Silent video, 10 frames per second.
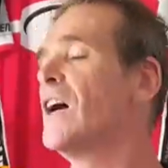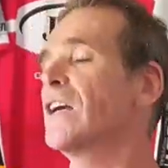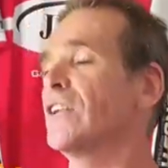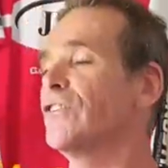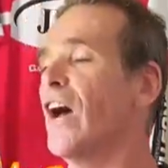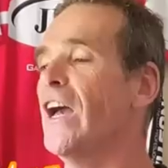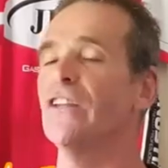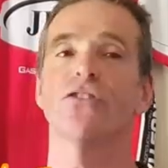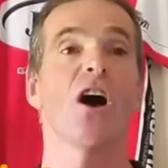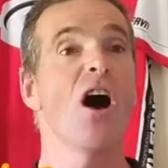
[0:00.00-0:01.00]

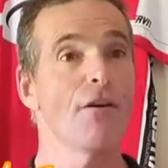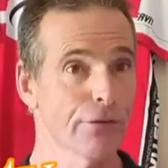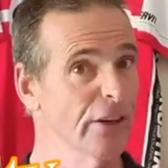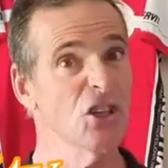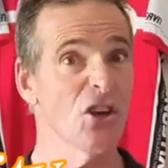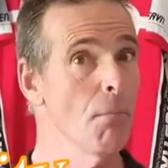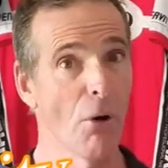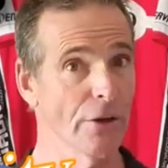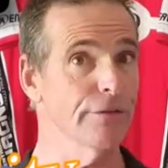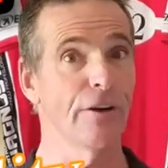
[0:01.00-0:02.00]
Contains friction
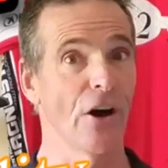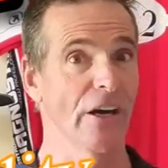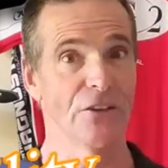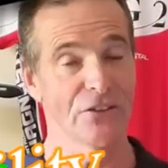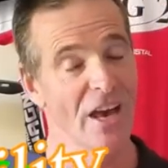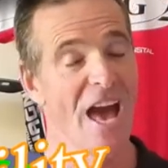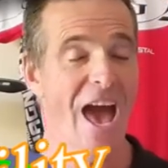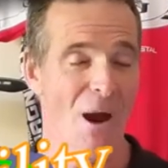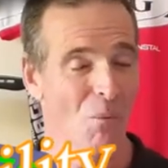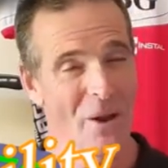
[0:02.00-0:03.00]
modifiers.
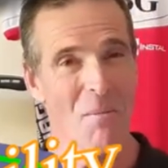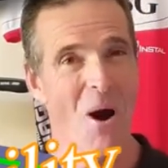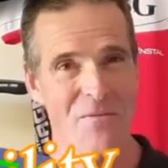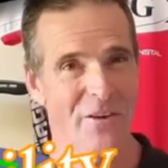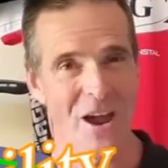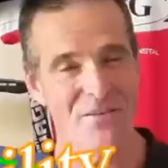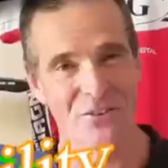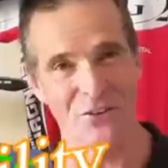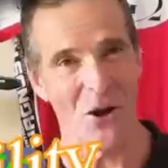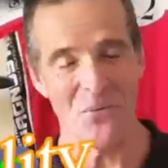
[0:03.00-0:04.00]
And one of my
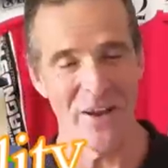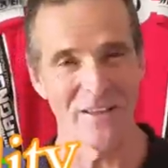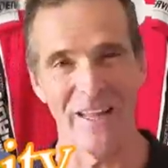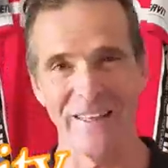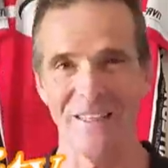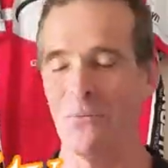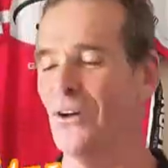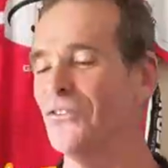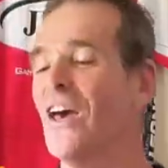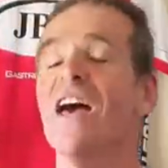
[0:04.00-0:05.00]
favorites that I read lately
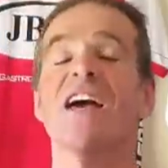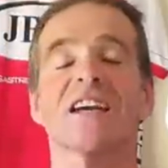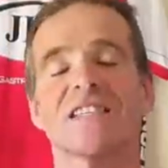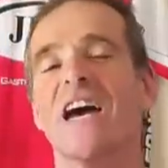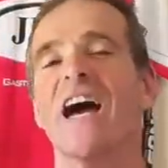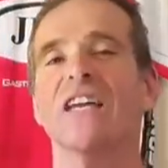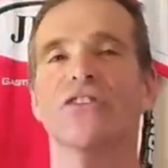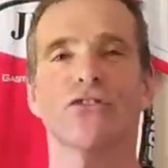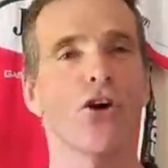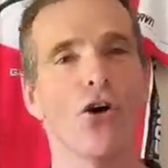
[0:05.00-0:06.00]
was
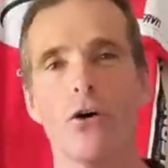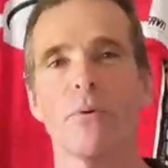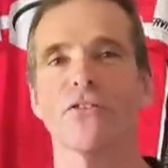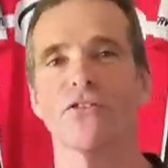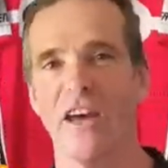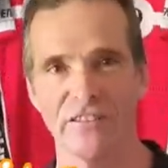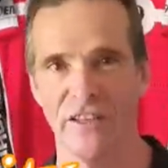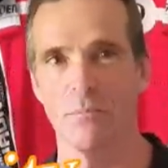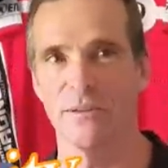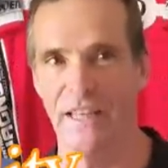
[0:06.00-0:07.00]
contains
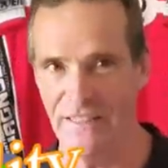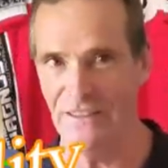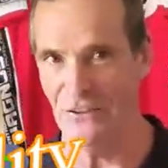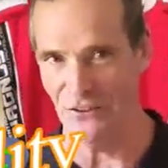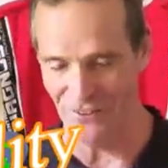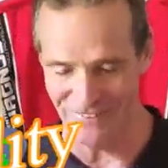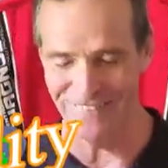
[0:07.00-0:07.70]
turbostatic platelets.